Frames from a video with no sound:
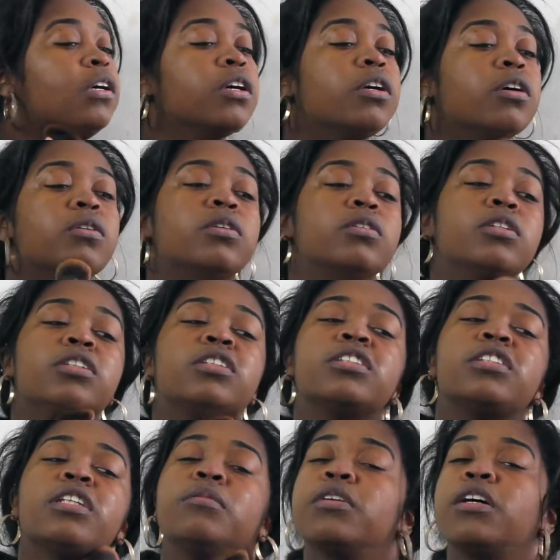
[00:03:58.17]
it all looks the
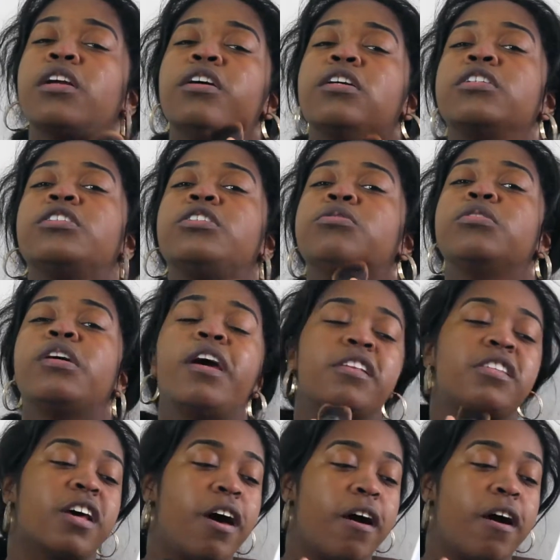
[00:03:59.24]
same colour, because you'd hate to